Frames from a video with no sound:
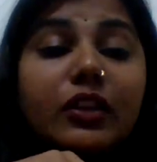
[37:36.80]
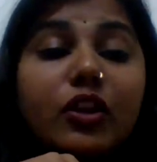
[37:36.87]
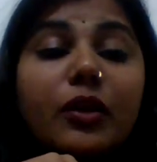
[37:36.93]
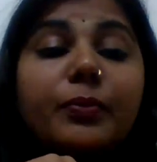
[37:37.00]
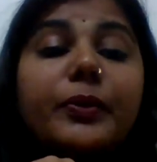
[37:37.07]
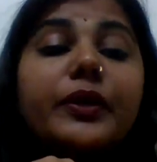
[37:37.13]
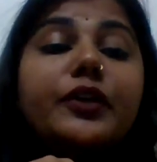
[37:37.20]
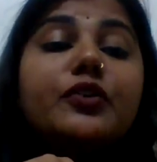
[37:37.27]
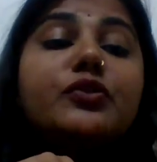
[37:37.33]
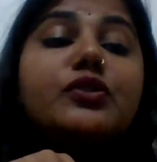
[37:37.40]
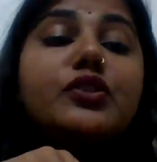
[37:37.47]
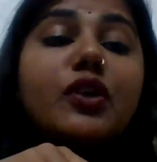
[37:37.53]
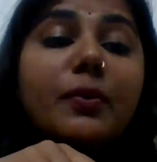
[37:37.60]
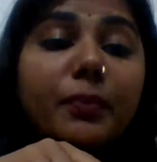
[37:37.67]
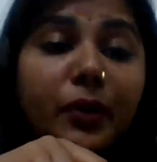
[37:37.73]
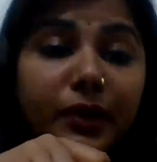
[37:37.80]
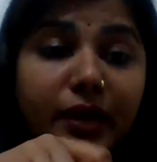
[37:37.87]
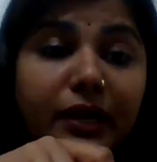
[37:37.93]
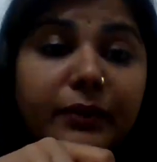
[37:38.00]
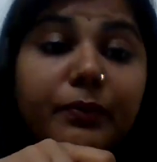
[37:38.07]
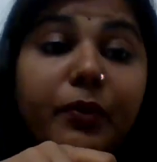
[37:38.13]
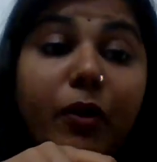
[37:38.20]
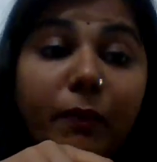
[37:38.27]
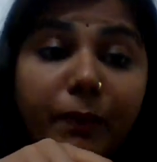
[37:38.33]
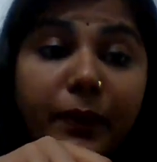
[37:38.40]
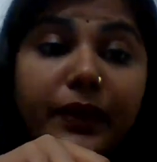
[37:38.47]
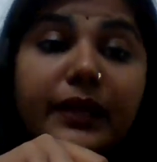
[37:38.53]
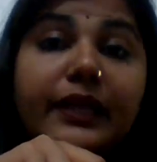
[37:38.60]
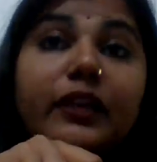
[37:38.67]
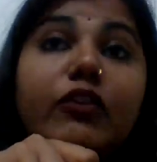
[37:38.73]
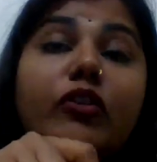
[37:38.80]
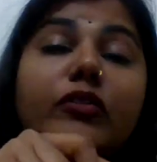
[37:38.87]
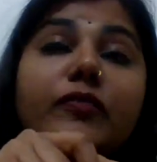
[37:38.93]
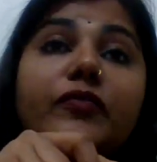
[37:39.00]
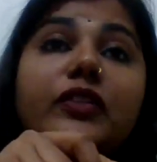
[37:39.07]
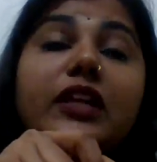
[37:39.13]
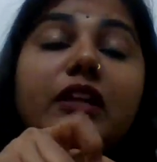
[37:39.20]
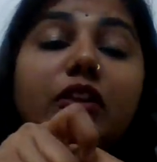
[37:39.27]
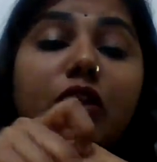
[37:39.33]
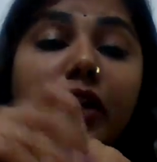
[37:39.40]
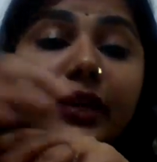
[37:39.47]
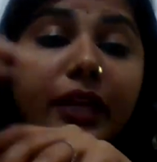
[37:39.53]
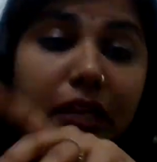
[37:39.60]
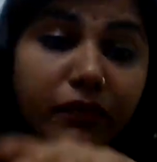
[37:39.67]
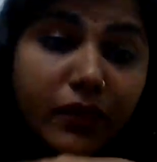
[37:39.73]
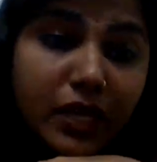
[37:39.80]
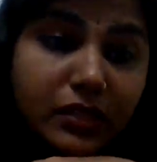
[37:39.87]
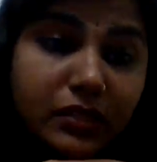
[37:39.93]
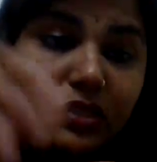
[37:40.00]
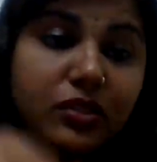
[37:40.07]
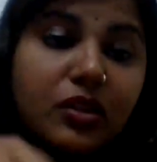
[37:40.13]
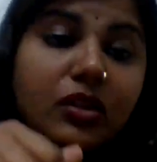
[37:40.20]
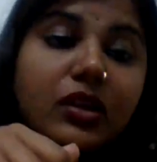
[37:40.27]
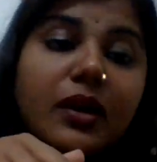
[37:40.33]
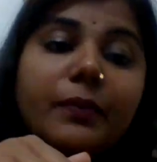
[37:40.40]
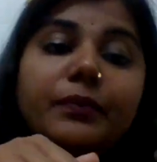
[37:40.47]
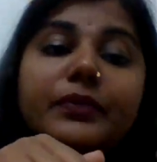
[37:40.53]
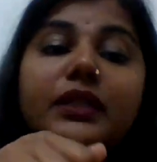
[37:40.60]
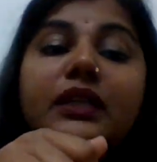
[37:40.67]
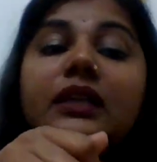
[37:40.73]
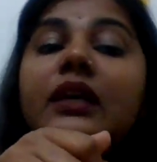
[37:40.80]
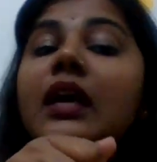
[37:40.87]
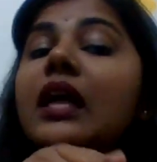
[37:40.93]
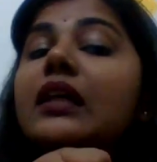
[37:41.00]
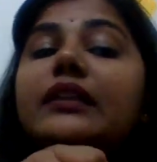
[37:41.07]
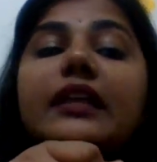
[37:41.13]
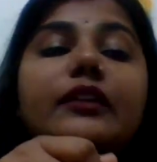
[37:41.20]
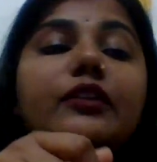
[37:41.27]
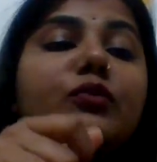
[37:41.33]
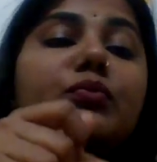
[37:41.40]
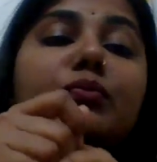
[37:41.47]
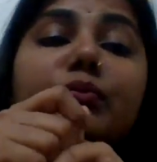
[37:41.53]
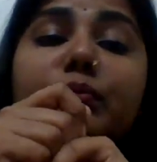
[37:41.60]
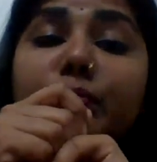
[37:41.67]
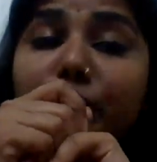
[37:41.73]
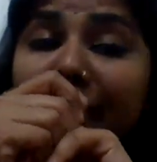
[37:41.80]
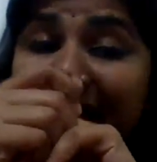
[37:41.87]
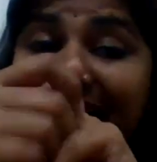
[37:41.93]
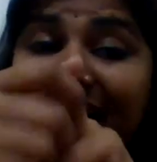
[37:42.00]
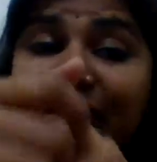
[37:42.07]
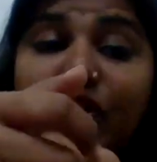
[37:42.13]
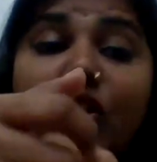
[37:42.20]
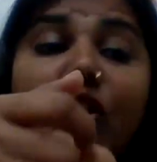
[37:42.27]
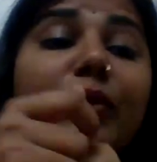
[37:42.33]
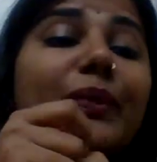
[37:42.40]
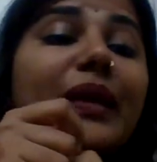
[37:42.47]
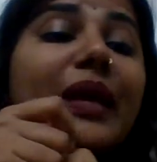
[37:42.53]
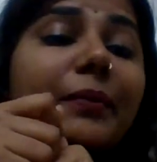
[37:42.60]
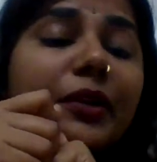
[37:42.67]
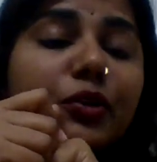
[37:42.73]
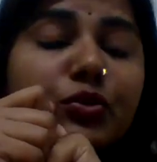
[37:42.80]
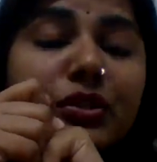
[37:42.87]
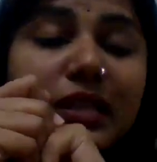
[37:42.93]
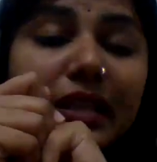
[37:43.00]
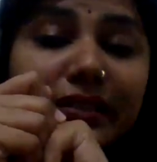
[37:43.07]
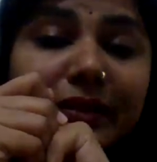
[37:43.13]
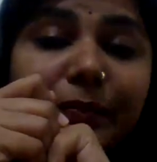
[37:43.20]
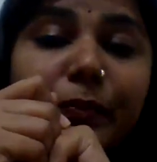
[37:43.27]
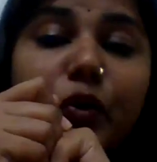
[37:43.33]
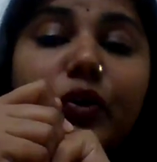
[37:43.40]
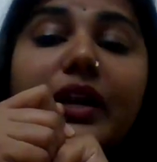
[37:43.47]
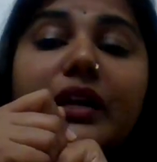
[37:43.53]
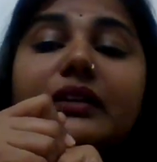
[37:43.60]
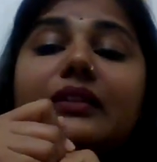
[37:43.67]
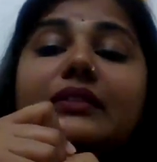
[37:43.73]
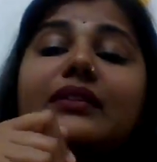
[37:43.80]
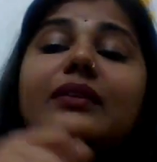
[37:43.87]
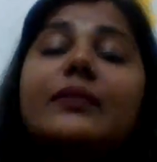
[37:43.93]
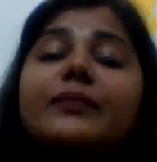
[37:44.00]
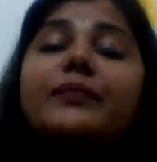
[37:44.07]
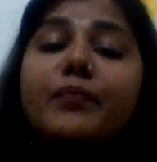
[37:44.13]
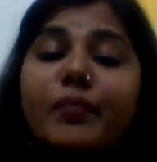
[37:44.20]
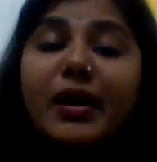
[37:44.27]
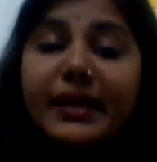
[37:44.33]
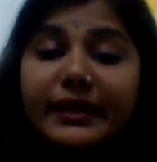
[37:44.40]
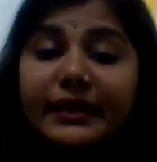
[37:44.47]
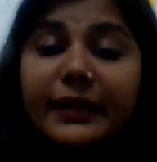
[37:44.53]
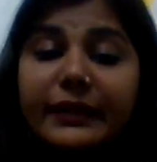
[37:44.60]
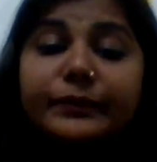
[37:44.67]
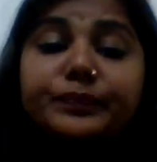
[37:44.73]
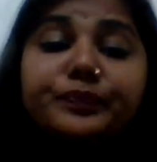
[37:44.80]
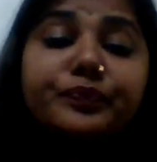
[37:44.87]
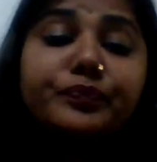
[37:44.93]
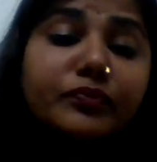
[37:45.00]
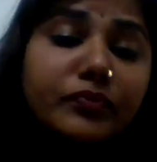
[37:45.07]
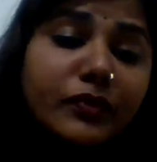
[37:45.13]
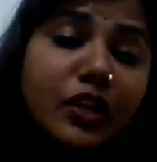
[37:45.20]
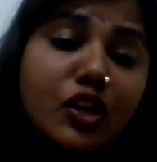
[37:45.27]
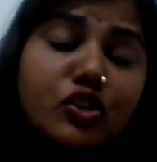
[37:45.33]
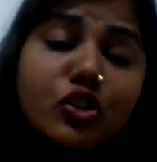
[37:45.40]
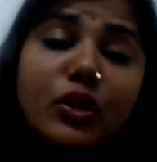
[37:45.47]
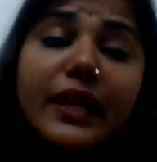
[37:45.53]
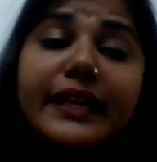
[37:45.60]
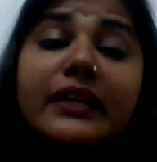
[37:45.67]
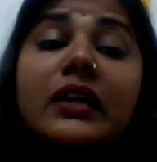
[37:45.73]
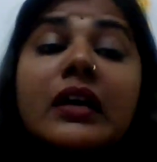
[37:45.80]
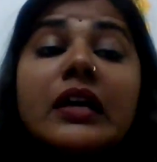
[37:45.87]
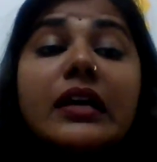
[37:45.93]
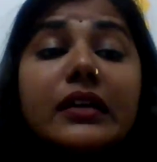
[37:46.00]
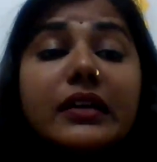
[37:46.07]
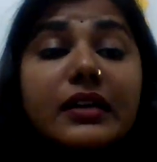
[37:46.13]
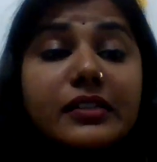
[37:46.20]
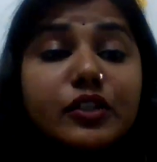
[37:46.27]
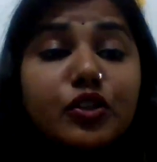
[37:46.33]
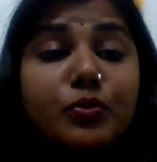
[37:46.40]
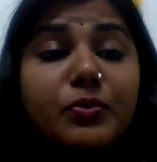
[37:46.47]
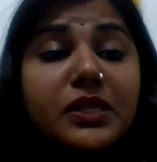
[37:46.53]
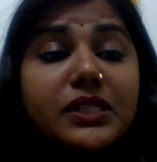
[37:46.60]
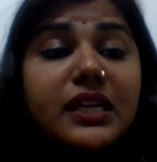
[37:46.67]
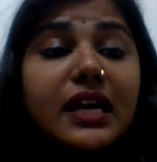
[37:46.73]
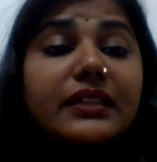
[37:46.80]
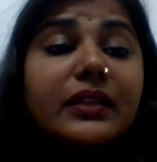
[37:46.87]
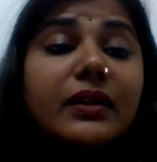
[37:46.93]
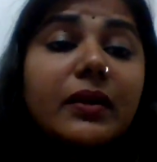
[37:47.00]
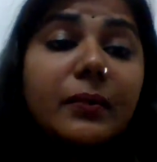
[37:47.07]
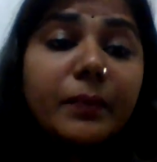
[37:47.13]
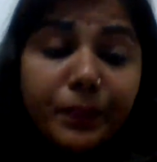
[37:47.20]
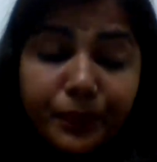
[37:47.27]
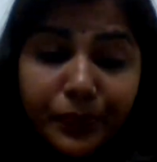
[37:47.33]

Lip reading: not produce your product properly, or if they'll not invest in your company, then you might not be able to sell the product in the market. So like consumers are the